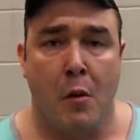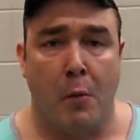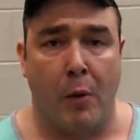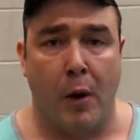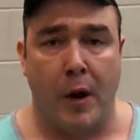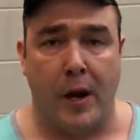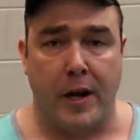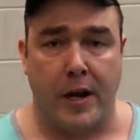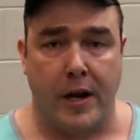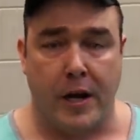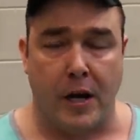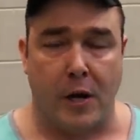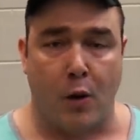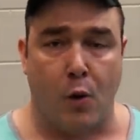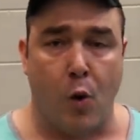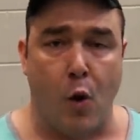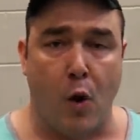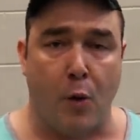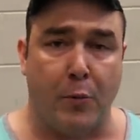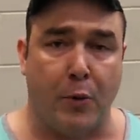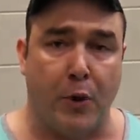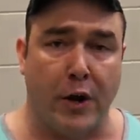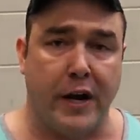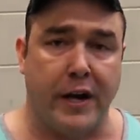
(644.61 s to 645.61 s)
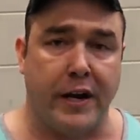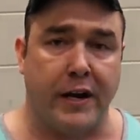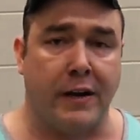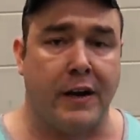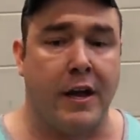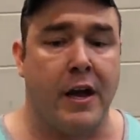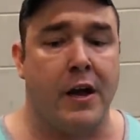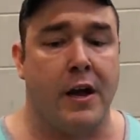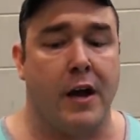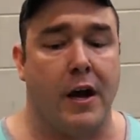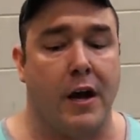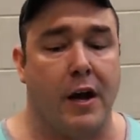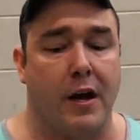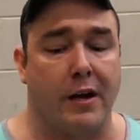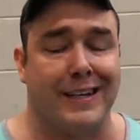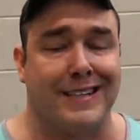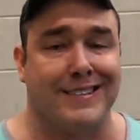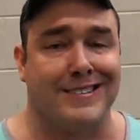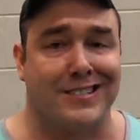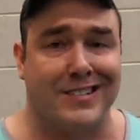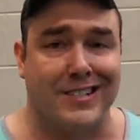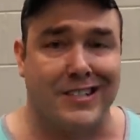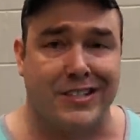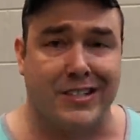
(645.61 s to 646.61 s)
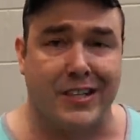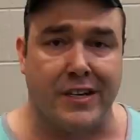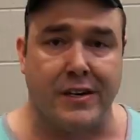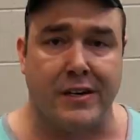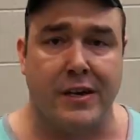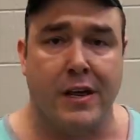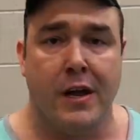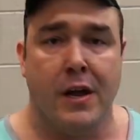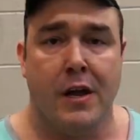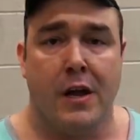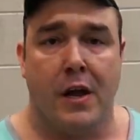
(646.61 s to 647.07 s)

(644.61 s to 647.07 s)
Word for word: but incorporating uh, consistent